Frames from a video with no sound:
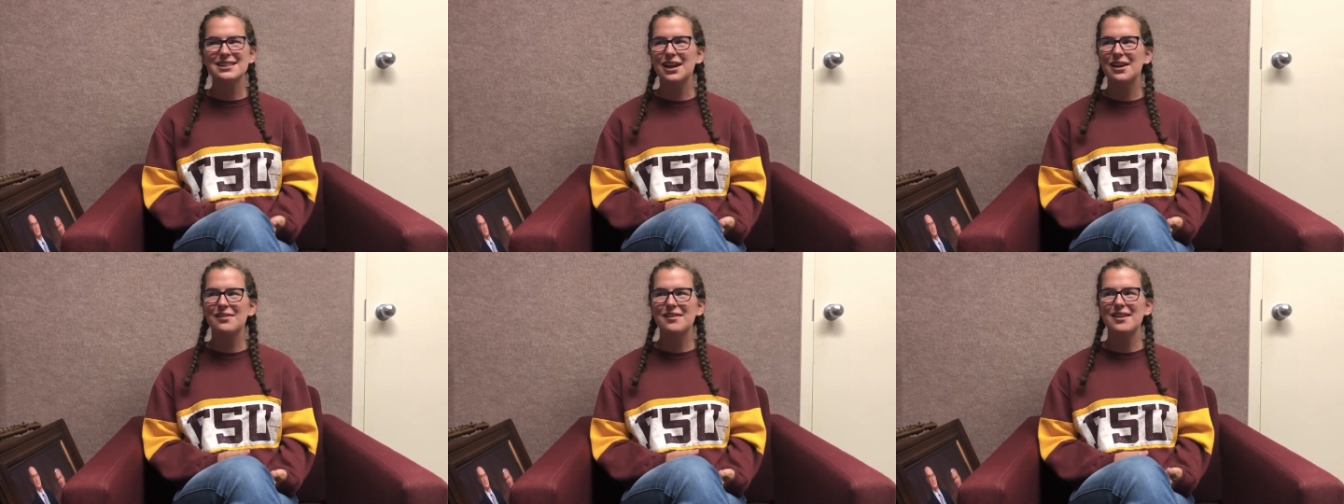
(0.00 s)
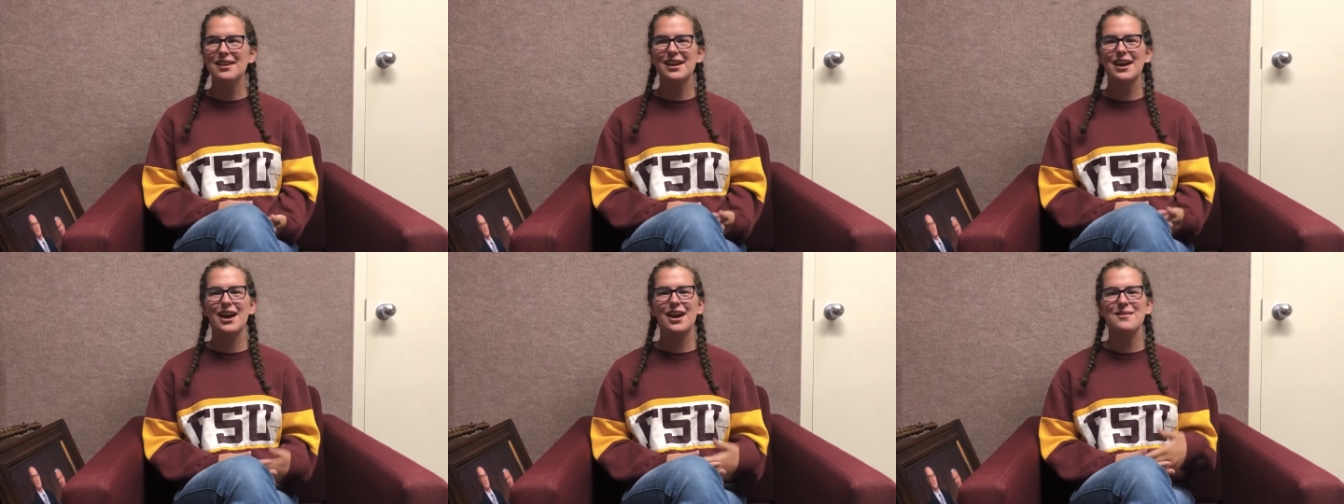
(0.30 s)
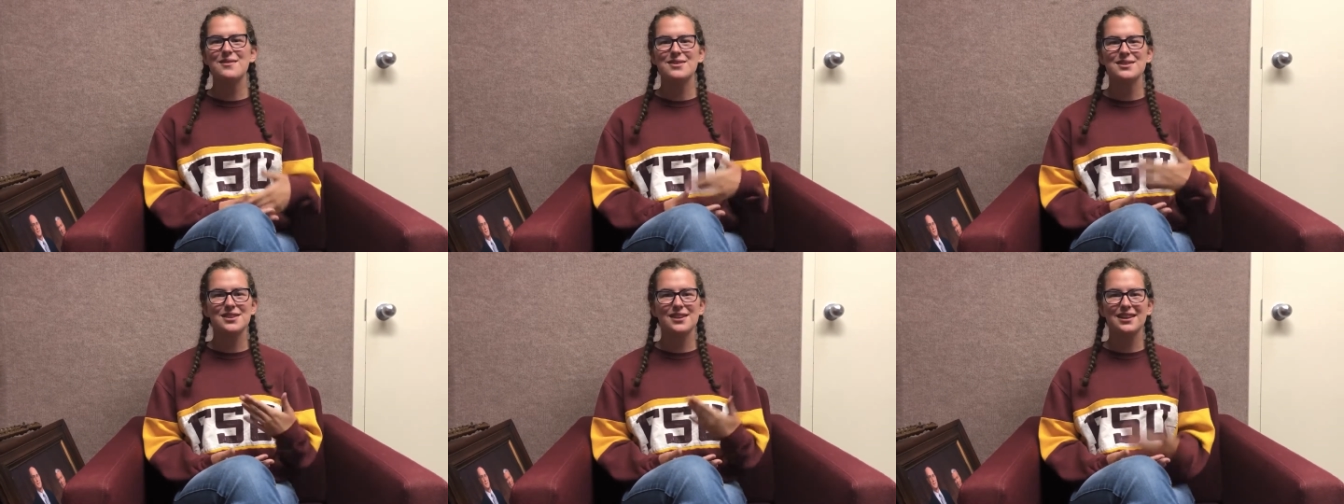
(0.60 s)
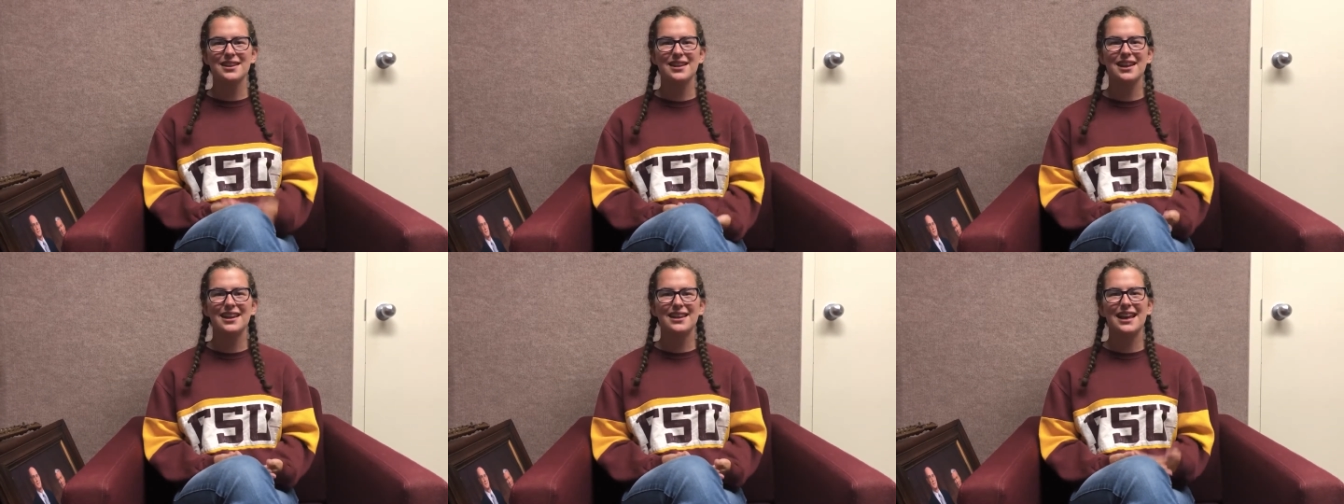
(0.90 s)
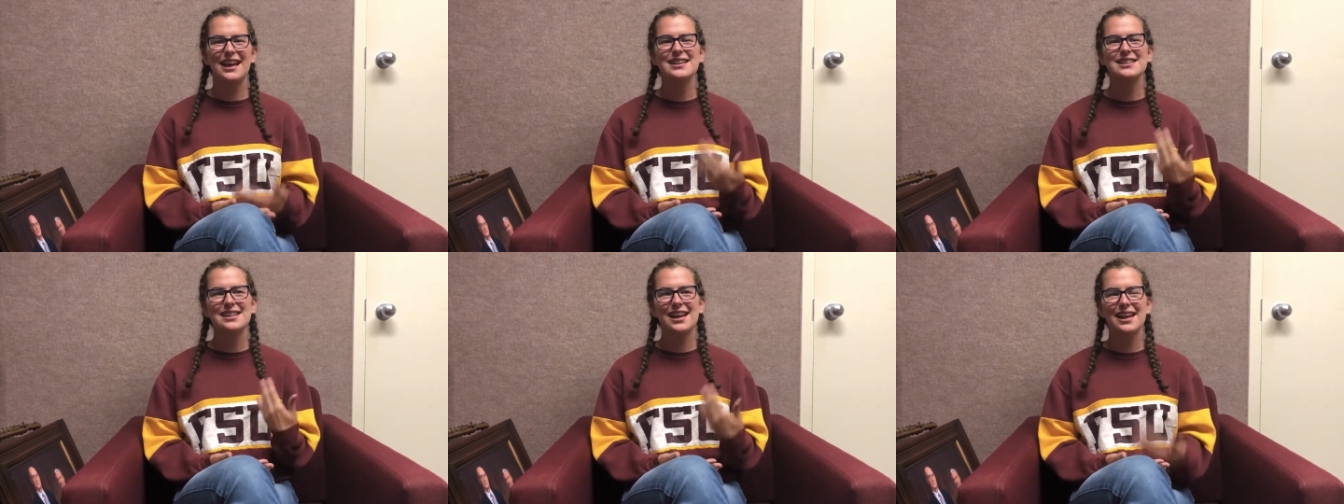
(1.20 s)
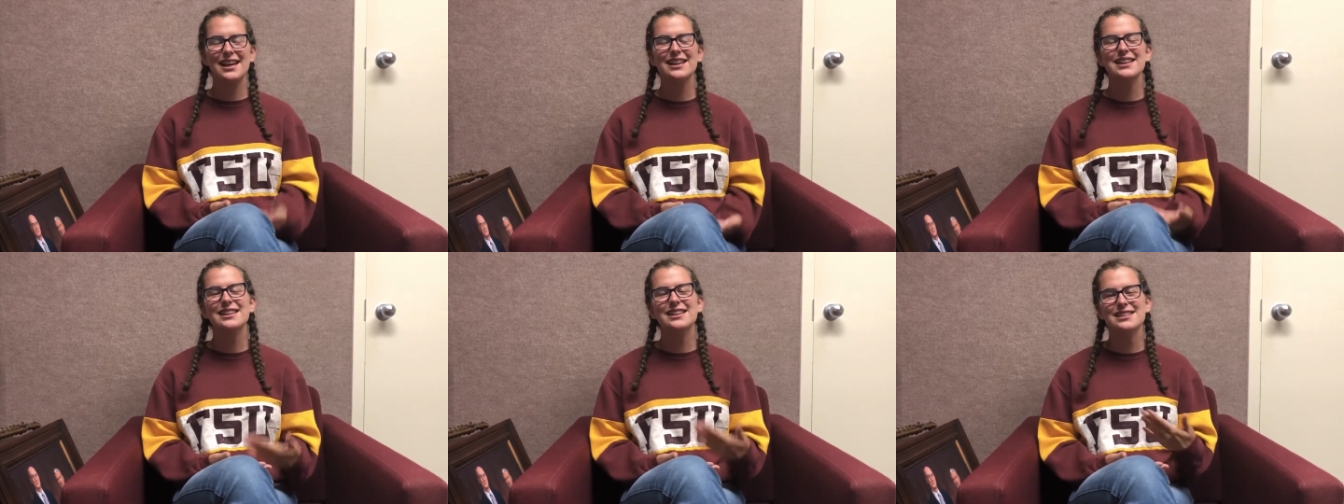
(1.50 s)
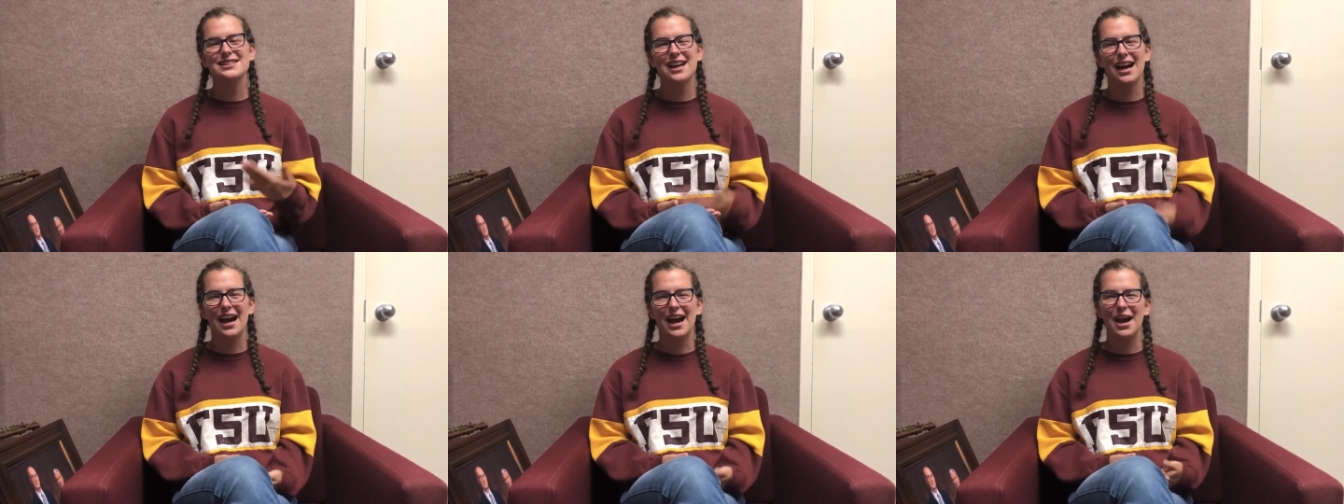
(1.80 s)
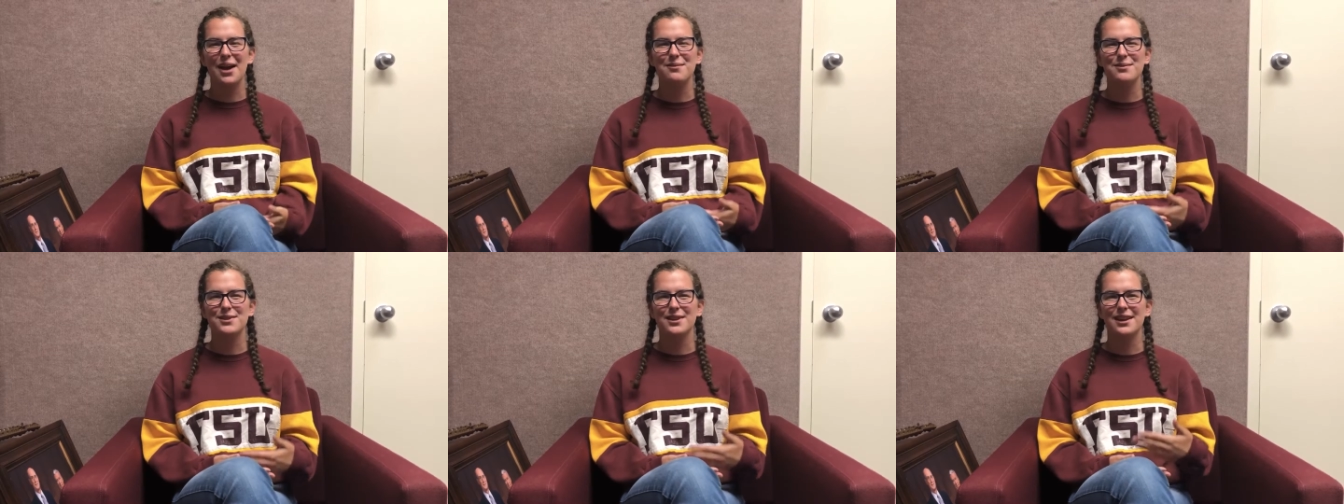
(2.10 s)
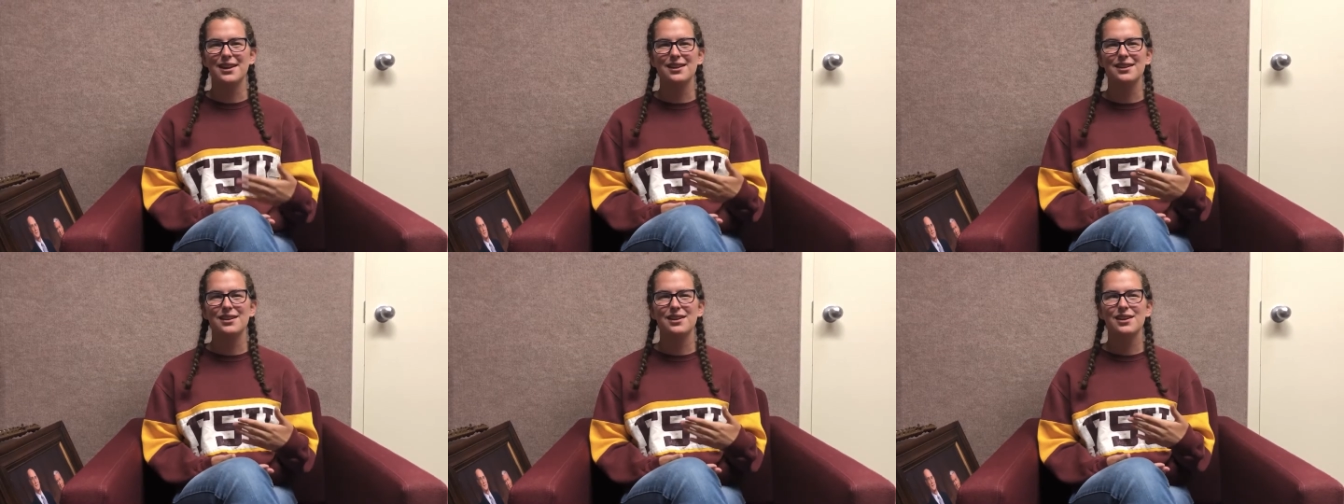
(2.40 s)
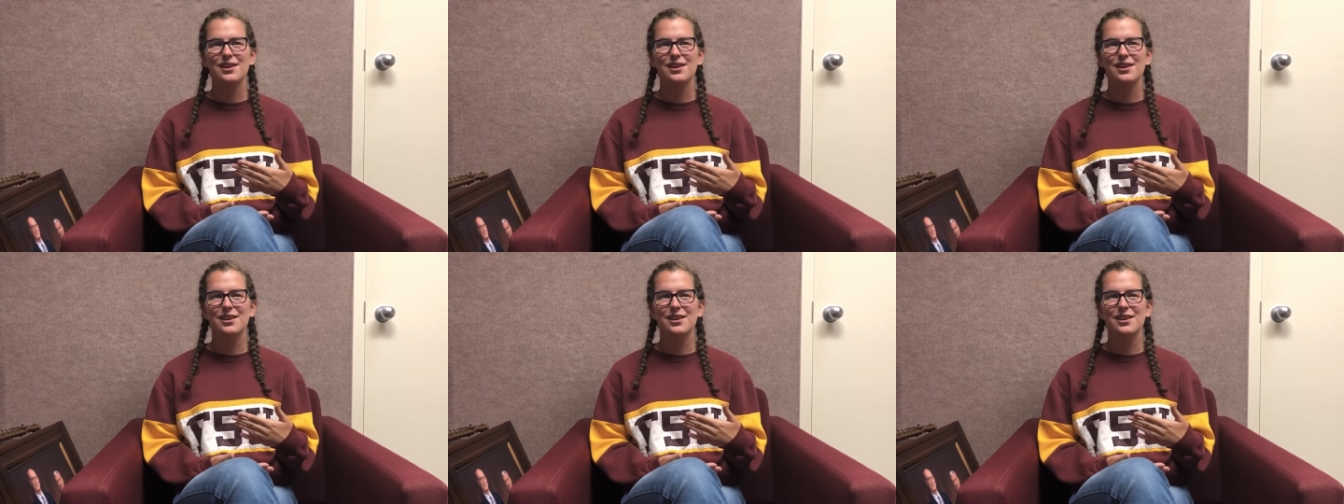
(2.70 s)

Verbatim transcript: coming up or something like that, taking the time to like